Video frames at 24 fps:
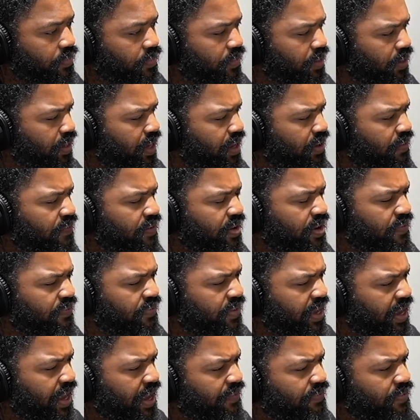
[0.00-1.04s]
even if
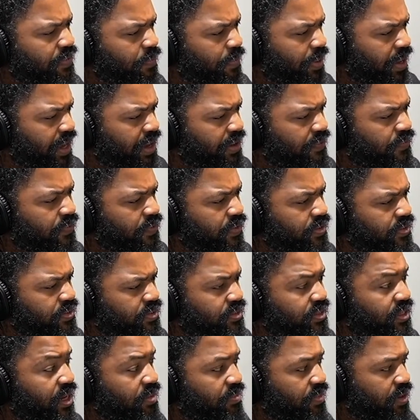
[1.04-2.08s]
they have to pay for
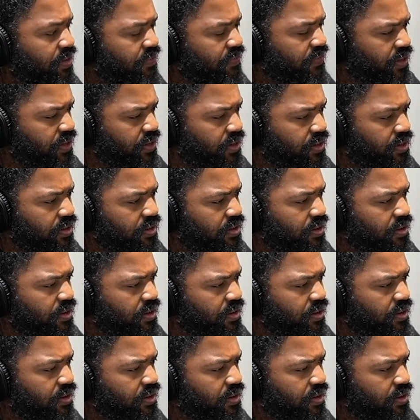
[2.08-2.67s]
some of it,